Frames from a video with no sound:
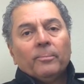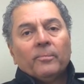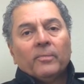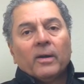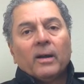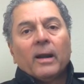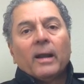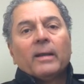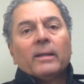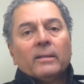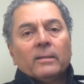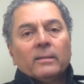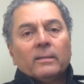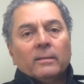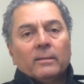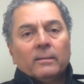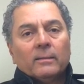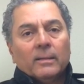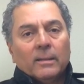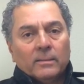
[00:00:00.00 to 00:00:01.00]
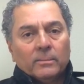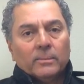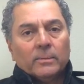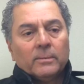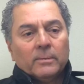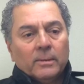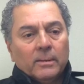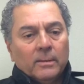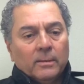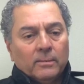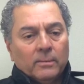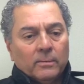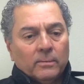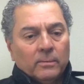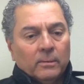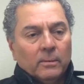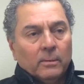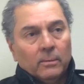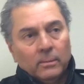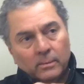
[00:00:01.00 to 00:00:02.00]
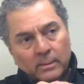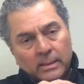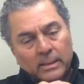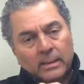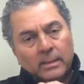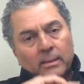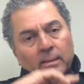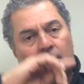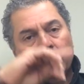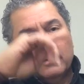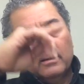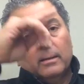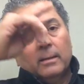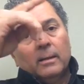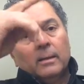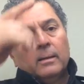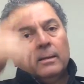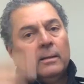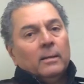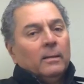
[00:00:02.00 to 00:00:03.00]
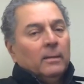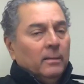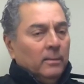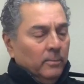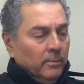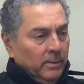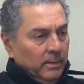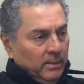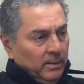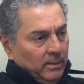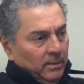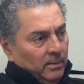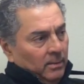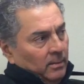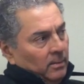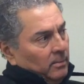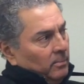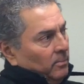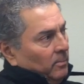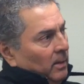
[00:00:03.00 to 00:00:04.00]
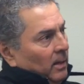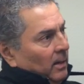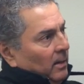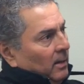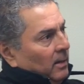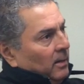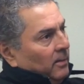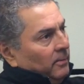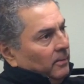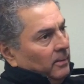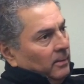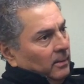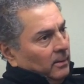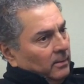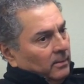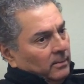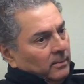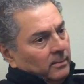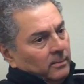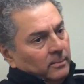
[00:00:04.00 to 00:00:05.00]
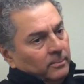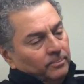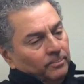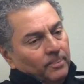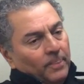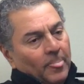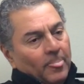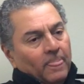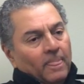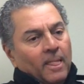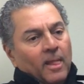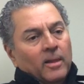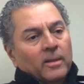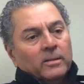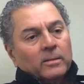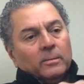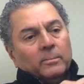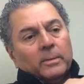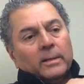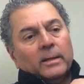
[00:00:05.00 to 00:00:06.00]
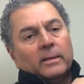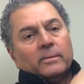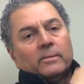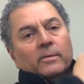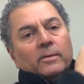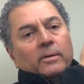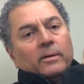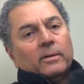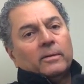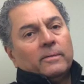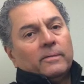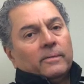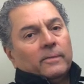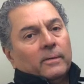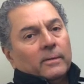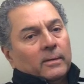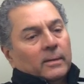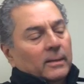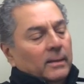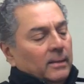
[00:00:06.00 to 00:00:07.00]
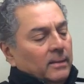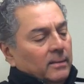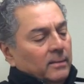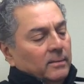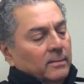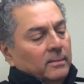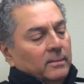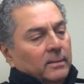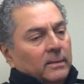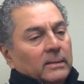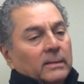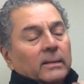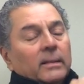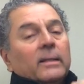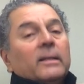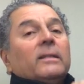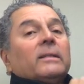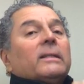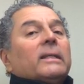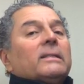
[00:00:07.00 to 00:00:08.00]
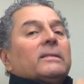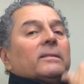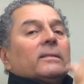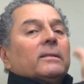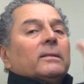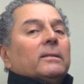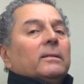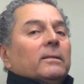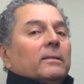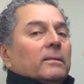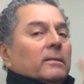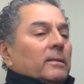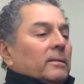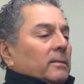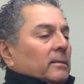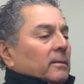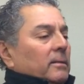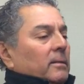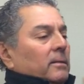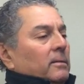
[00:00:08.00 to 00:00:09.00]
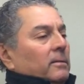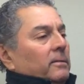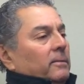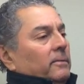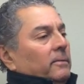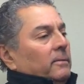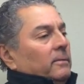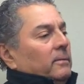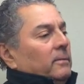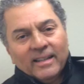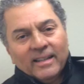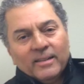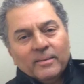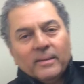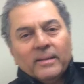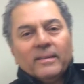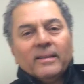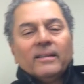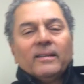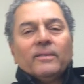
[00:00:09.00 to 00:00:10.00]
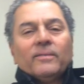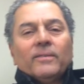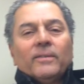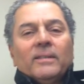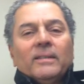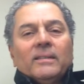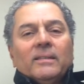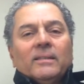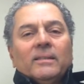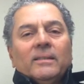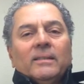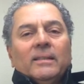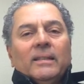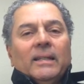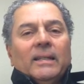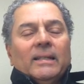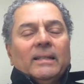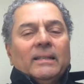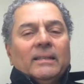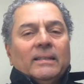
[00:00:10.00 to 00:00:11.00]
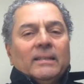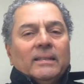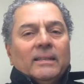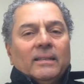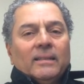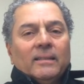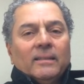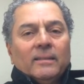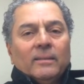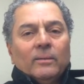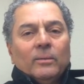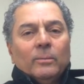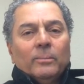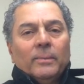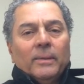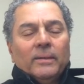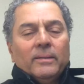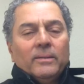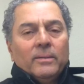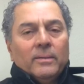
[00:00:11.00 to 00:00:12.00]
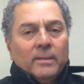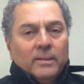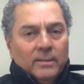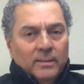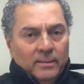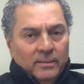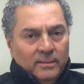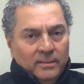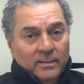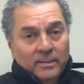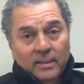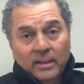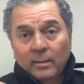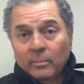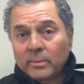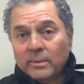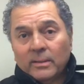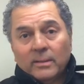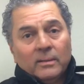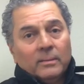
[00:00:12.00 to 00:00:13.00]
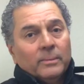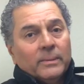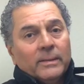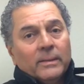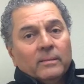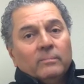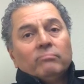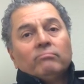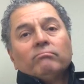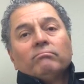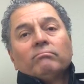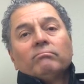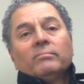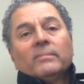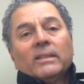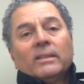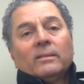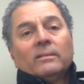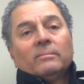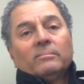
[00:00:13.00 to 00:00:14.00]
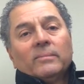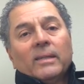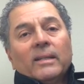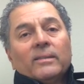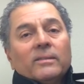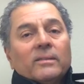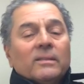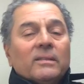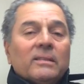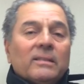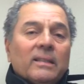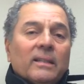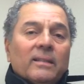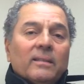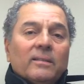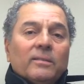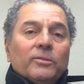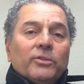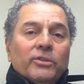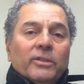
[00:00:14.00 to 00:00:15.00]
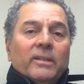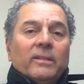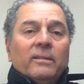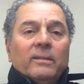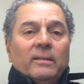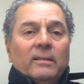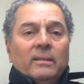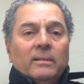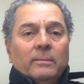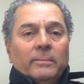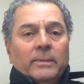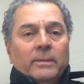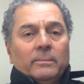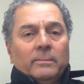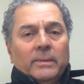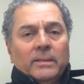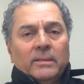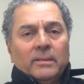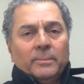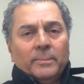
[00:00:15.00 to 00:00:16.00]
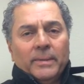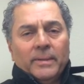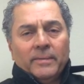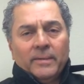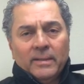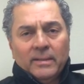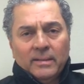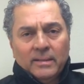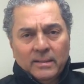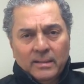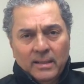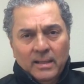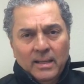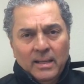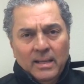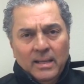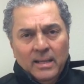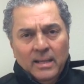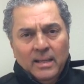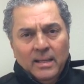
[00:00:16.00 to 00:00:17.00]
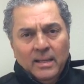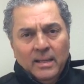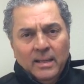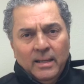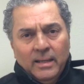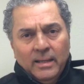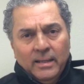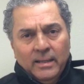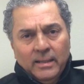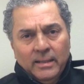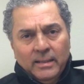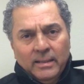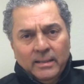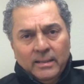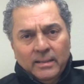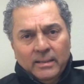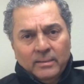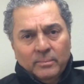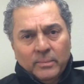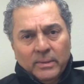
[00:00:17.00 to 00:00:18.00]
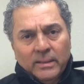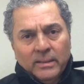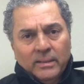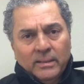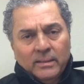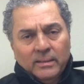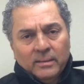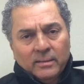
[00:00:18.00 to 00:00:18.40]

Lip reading: variety. That's what you need in your solo, and within having some kind of curve, like in intensity curve. Anyway, thank you for listening, and I hope that this helps a little bit. I just decided to share a little bit of my experience and my